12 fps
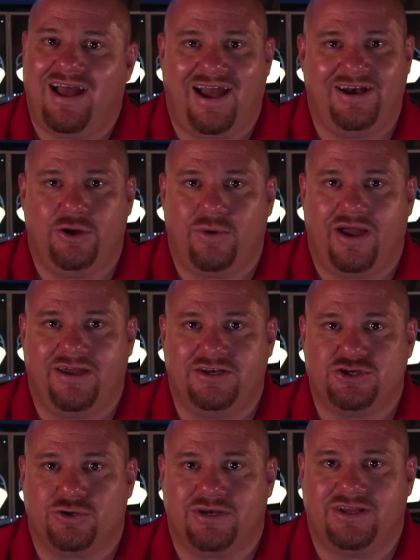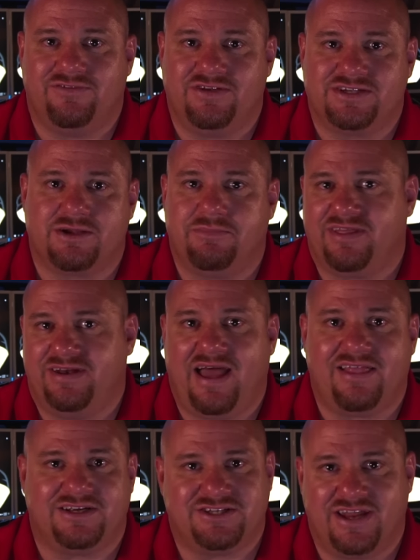I know I enjoyed giving some of the
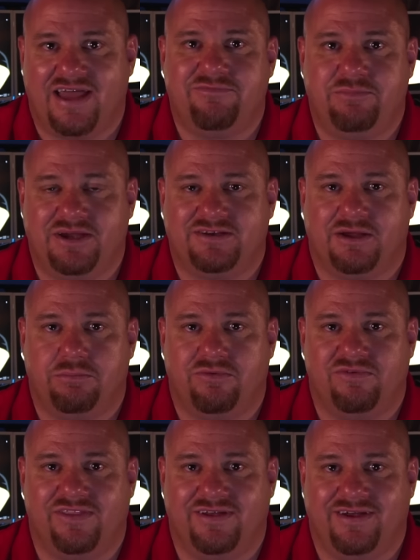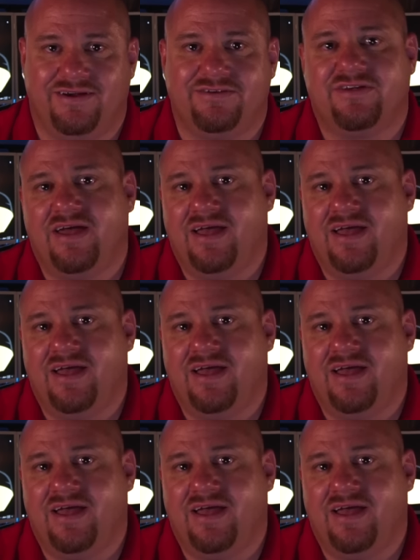knowledge that I've picked up over the years.